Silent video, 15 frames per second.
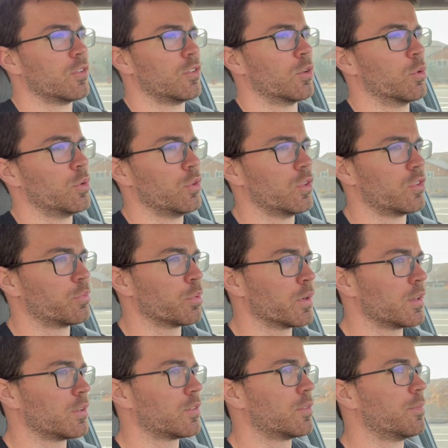so we'll do the
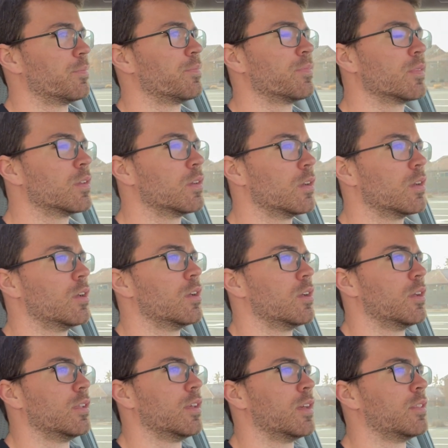sprints
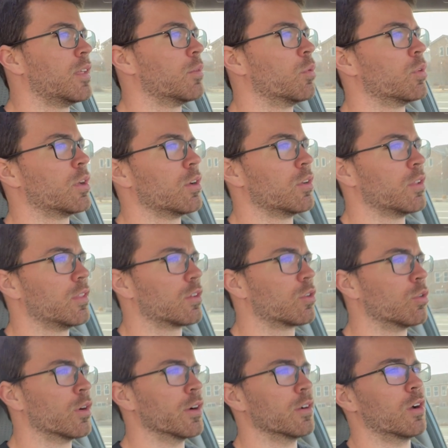and then we'll go to the
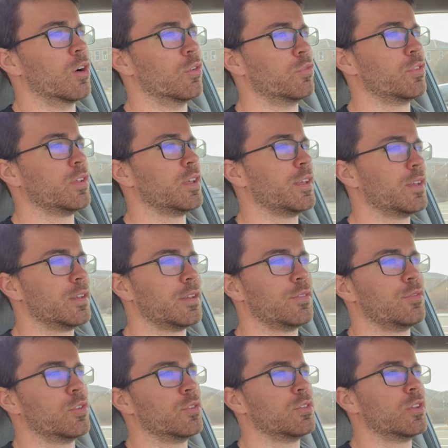court. Hopefully, if
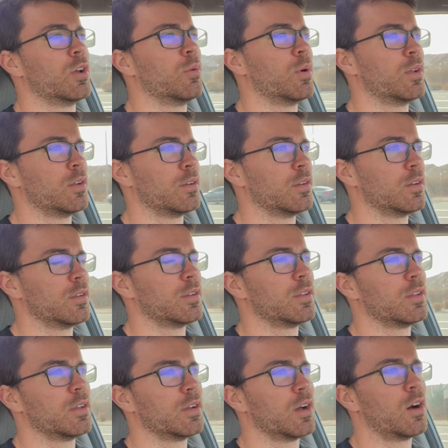there's no one
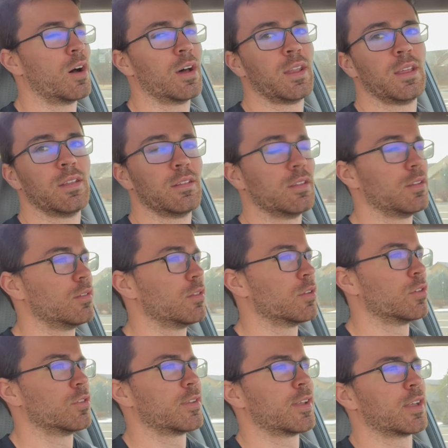on it.
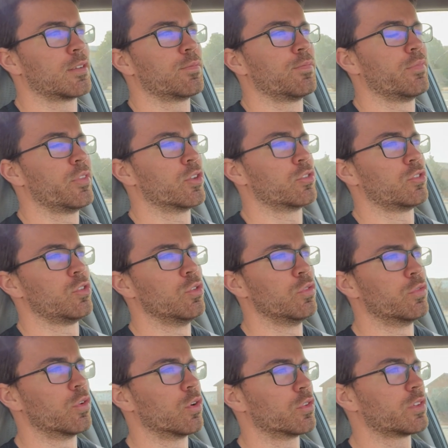There's like there's two
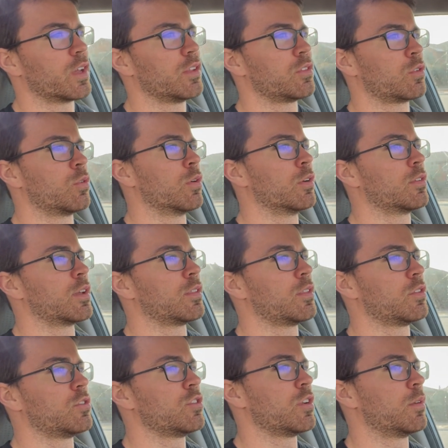full size courts at
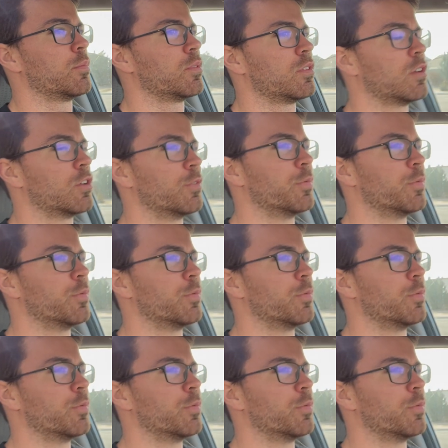this gym, so